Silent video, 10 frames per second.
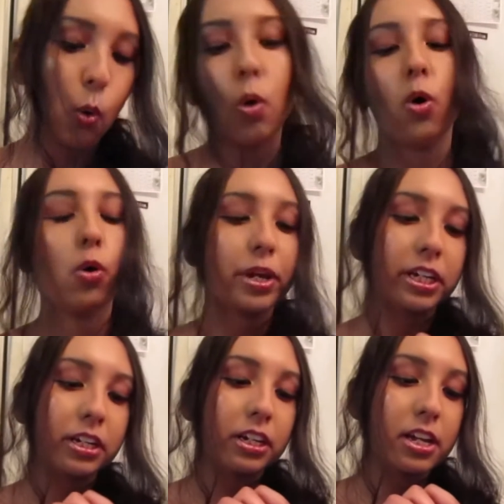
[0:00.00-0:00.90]
Oh my
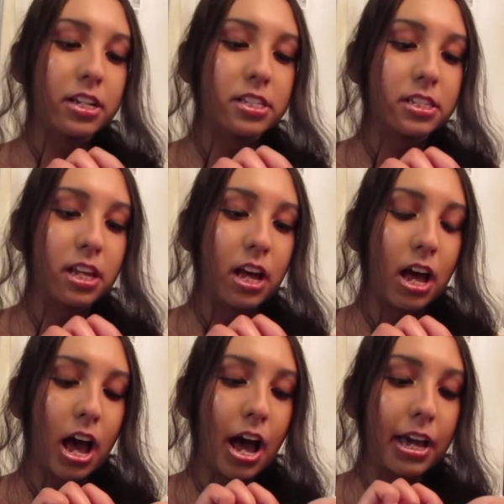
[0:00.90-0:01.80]
goodness,
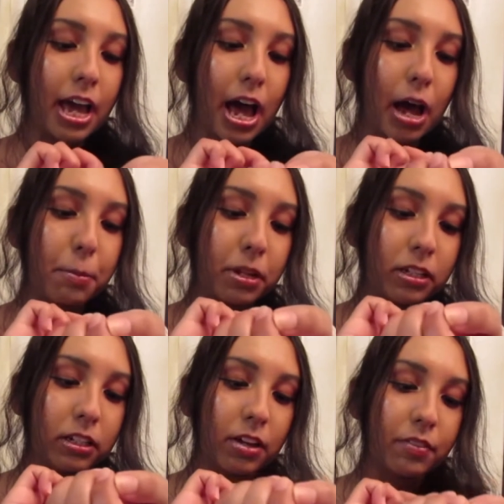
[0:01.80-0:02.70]
I am
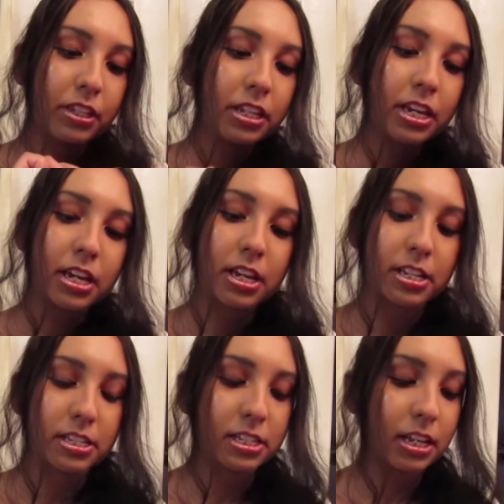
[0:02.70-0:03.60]
loving
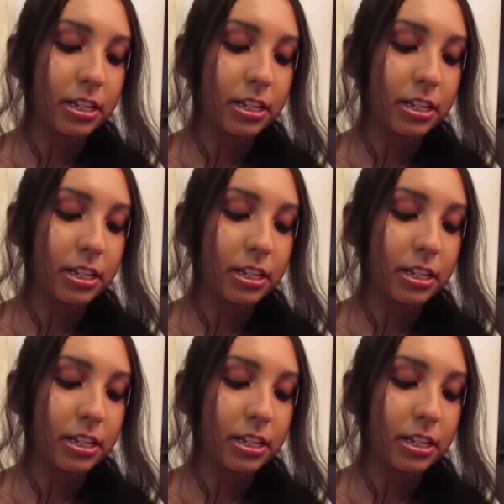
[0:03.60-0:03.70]
this.